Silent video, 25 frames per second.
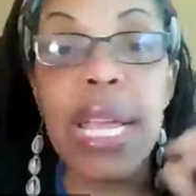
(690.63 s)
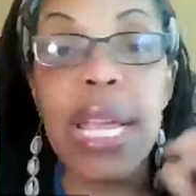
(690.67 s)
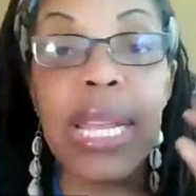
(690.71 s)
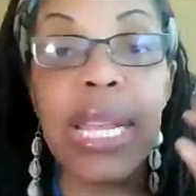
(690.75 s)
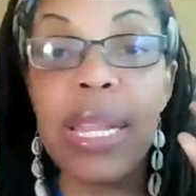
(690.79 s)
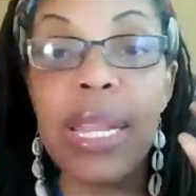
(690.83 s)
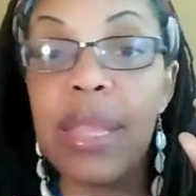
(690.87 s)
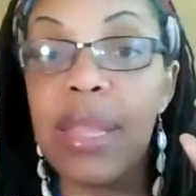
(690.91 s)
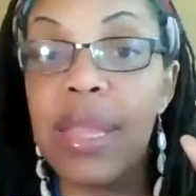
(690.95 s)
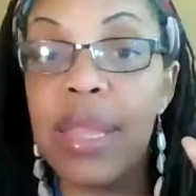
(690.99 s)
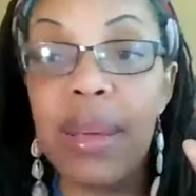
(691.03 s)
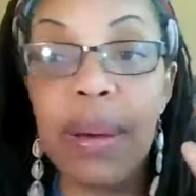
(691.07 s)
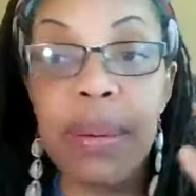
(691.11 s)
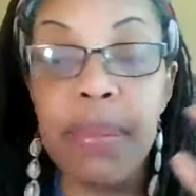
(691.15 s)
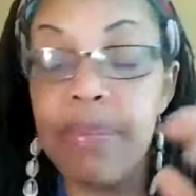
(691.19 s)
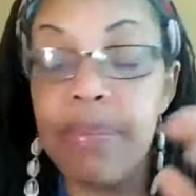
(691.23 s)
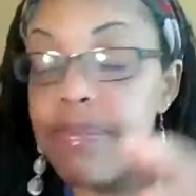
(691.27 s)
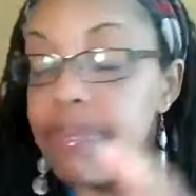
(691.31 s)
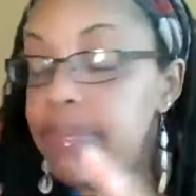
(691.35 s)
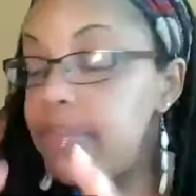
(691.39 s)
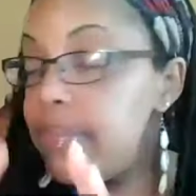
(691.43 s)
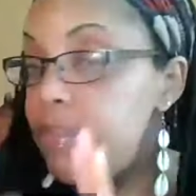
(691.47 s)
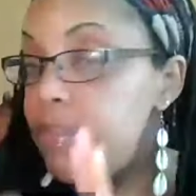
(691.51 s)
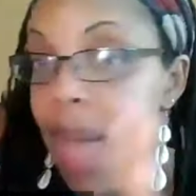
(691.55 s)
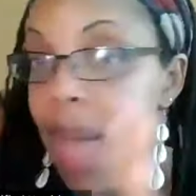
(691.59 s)
in
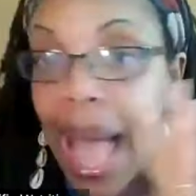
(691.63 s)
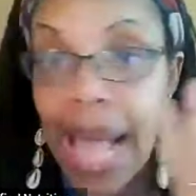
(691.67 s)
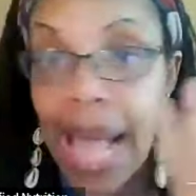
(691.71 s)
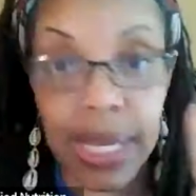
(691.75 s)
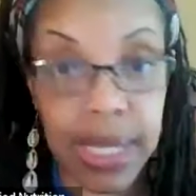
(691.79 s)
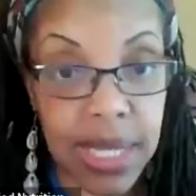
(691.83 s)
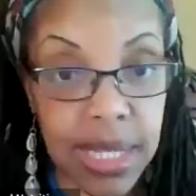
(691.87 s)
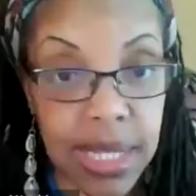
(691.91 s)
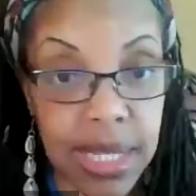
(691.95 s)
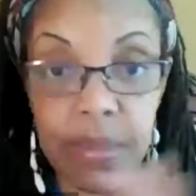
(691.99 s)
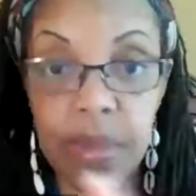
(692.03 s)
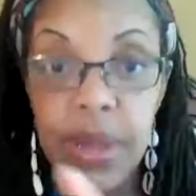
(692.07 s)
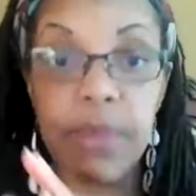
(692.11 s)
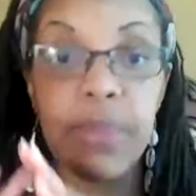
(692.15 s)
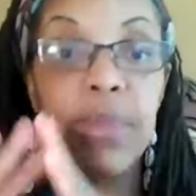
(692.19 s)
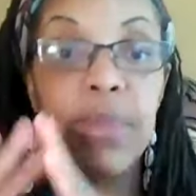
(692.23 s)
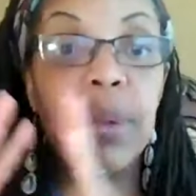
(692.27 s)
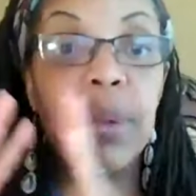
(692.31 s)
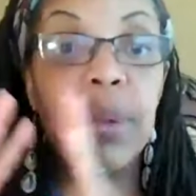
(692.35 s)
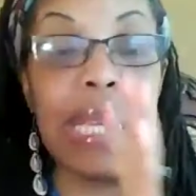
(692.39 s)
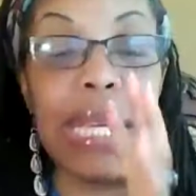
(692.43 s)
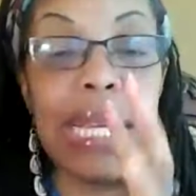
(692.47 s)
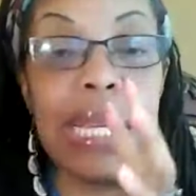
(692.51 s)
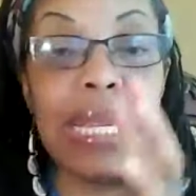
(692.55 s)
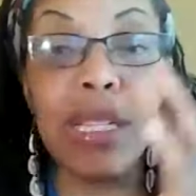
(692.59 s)
the
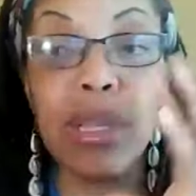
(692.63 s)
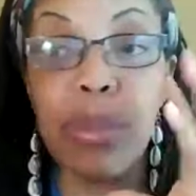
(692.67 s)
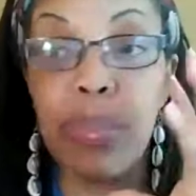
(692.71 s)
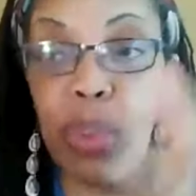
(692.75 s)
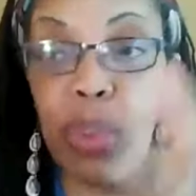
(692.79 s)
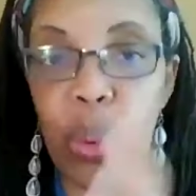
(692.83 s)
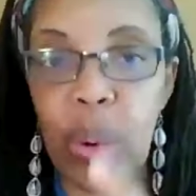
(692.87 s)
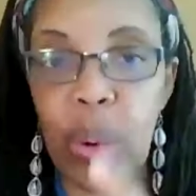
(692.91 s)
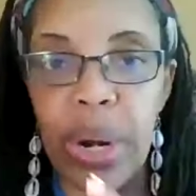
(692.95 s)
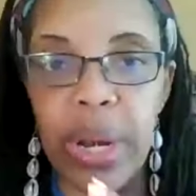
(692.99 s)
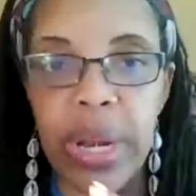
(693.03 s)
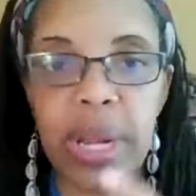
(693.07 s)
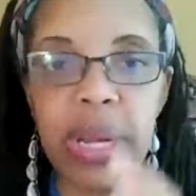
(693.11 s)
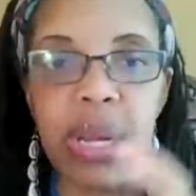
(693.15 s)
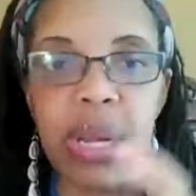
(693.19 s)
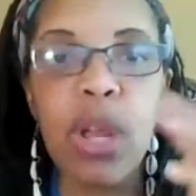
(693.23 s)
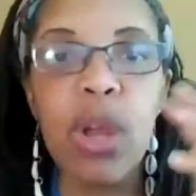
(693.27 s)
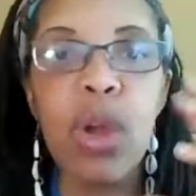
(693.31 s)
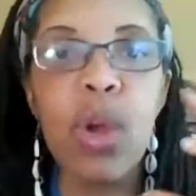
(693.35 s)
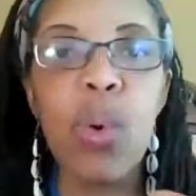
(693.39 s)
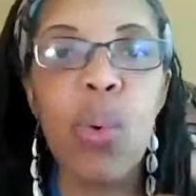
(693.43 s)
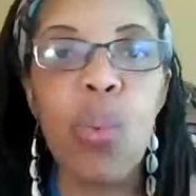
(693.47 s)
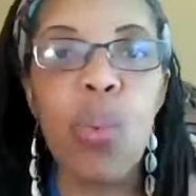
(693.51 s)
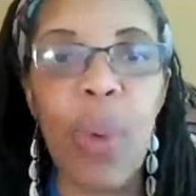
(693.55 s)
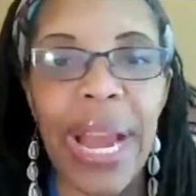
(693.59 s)
maximally supported
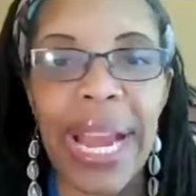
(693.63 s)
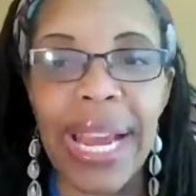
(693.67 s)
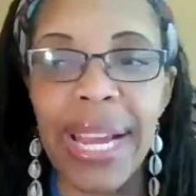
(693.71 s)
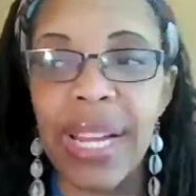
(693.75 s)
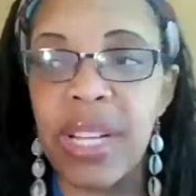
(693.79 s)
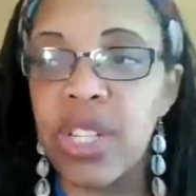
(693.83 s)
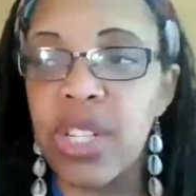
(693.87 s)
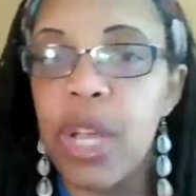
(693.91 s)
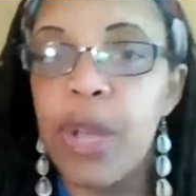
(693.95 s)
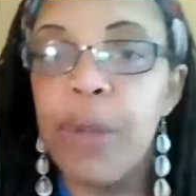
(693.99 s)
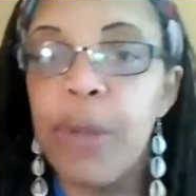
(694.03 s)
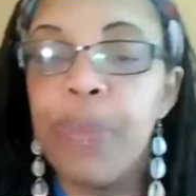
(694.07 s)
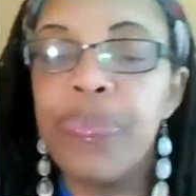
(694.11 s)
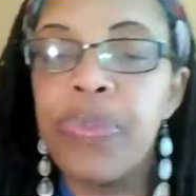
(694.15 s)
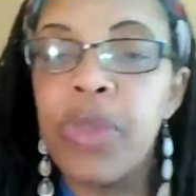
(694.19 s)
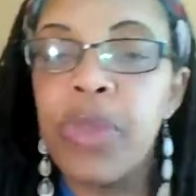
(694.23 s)
range.